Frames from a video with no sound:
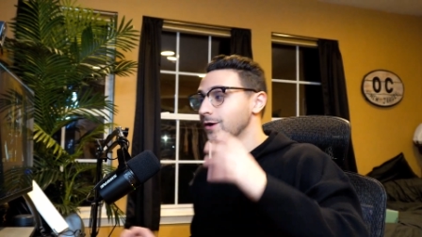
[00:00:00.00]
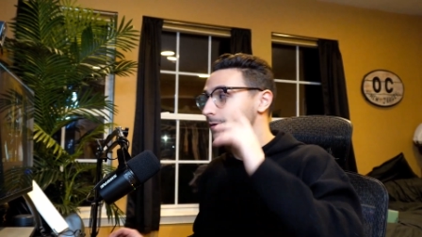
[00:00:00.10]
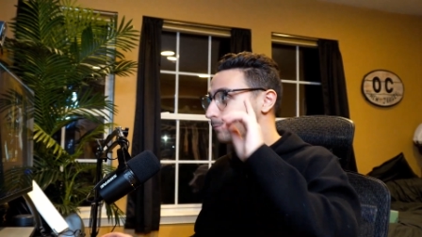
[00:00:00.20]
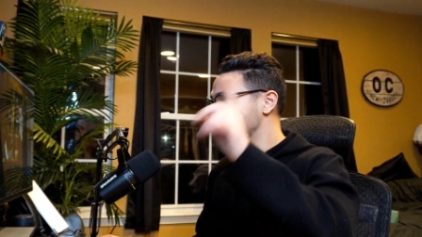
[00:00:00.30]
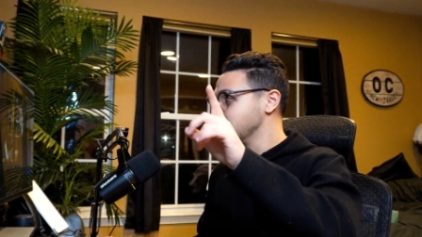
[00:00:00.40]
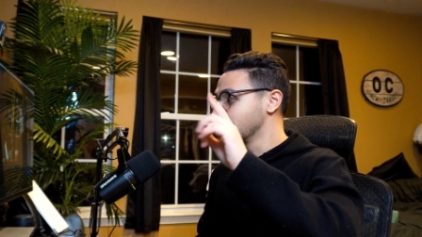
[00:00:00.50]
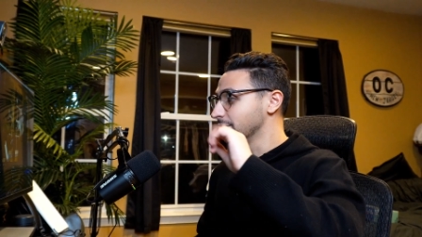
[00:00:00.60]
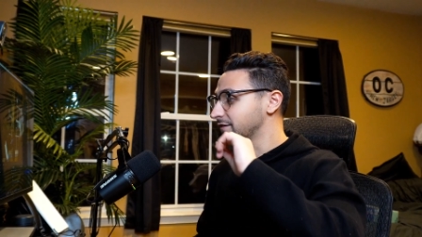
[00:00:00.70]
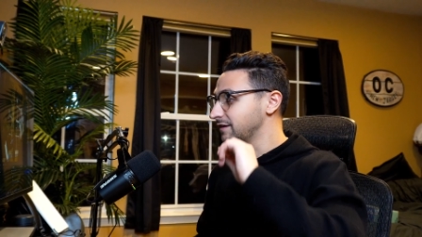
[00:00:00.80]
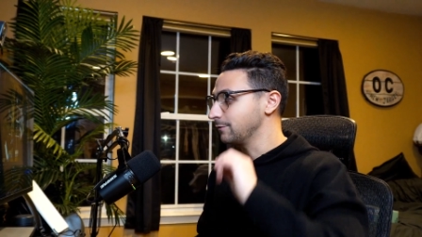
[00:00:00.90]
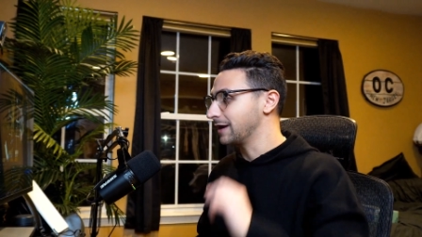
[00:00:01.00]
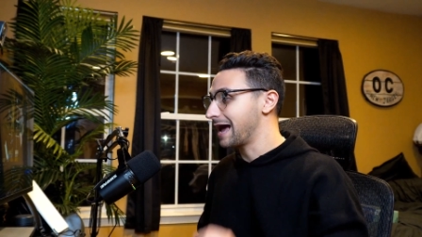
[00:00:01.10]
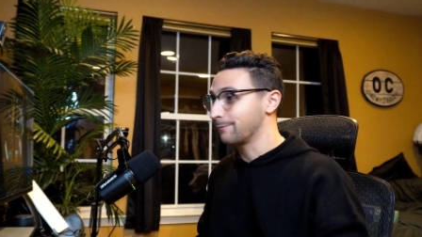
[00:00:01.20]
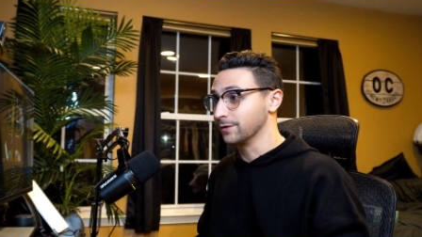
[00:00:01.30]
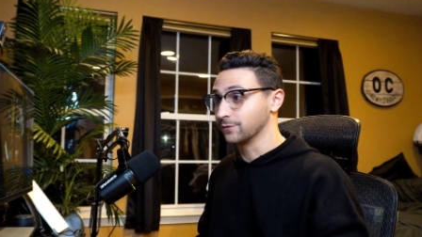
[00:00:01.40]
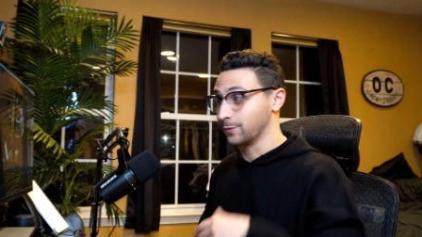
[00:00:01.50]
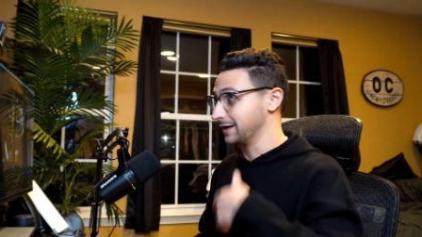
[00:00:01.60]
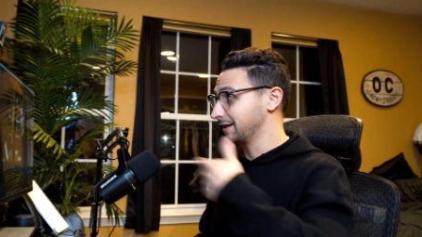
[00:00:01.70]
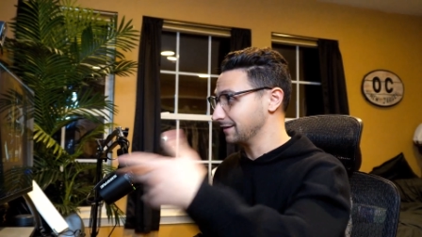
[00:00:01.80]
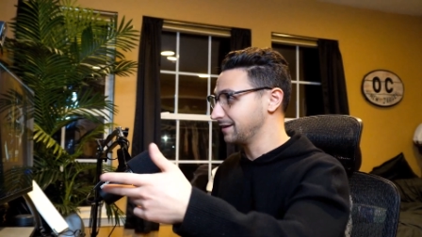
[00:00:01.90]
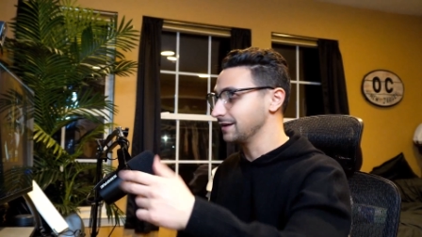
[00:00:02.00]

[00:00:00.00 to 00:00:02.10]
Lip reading: But you're going to see what happens when it continues,